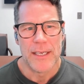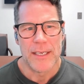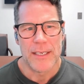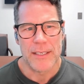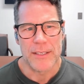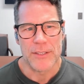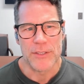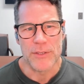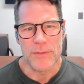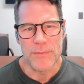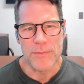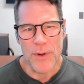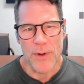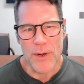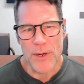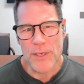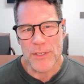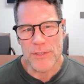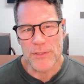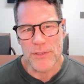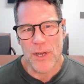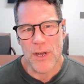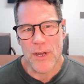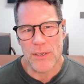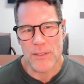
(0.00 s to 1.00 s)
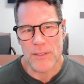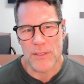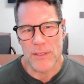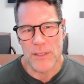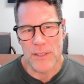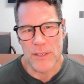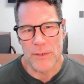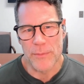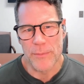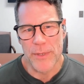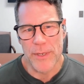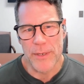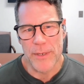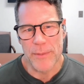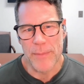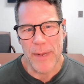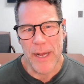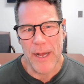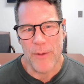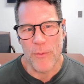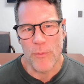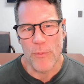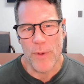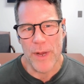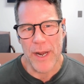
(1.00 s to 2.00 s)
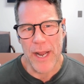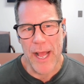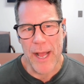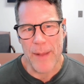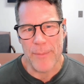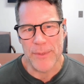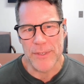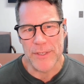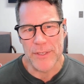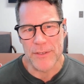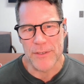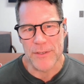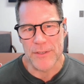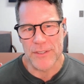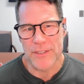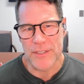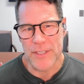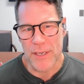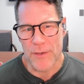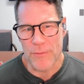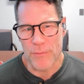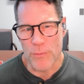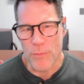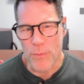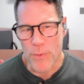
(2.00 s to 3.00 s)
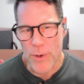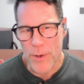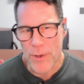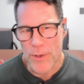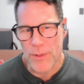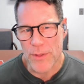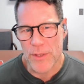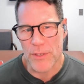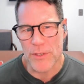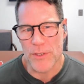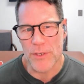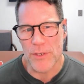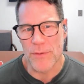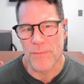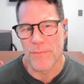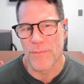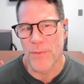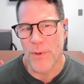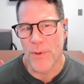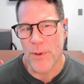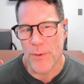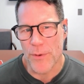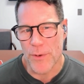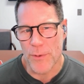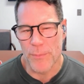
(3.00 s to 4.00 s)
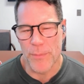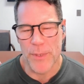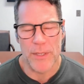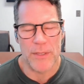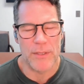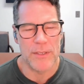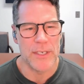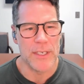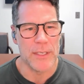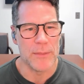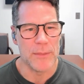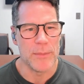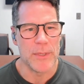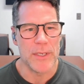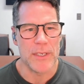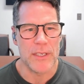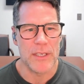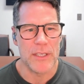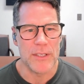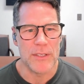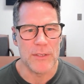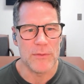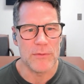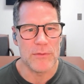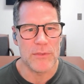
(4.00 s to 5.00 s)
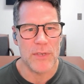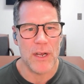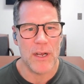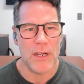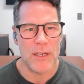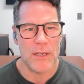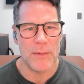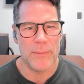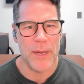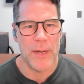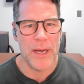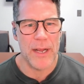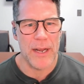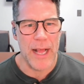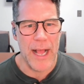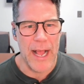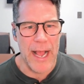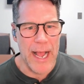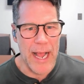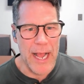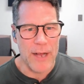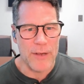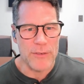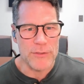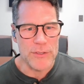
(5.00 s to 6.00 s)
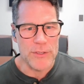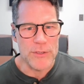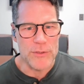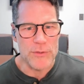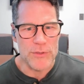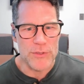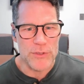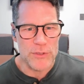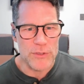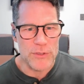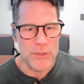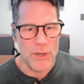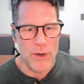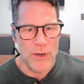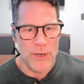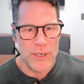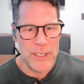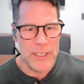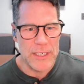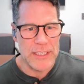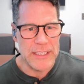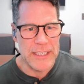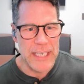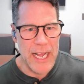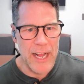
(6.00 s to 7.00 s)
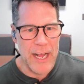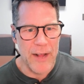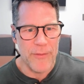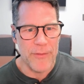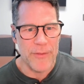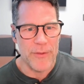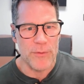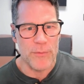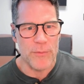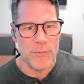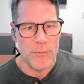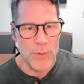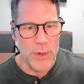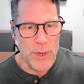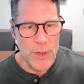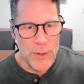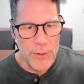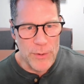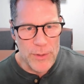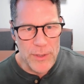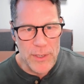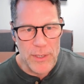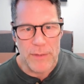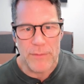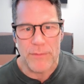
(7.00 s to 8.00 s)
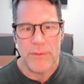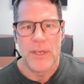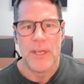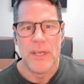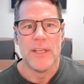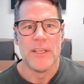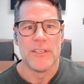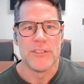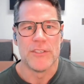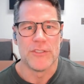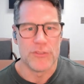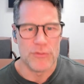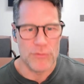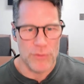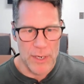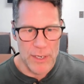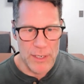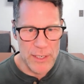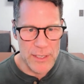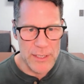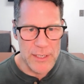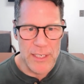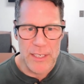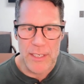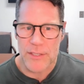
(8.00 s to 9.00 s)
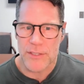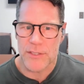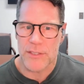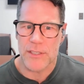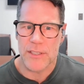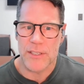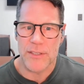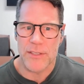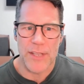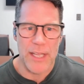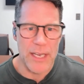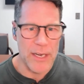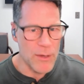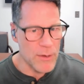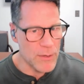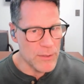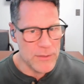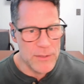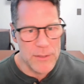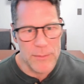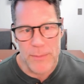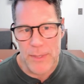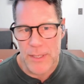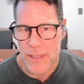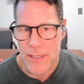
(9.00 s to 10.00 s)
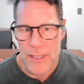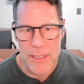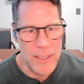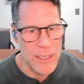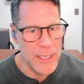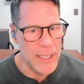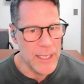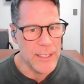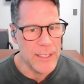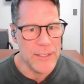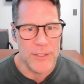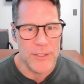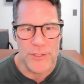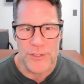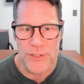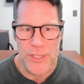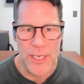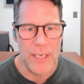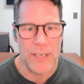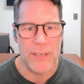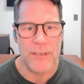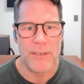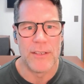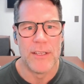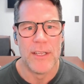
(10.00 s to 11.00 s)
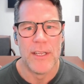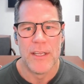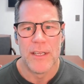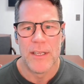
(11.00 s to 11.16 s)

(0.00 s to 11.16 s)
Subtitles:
You've already talked a little bit about what happened to your self-worth and your vulnerability, but can you talk about how you started down the road of drug addiction that ultimately led to jail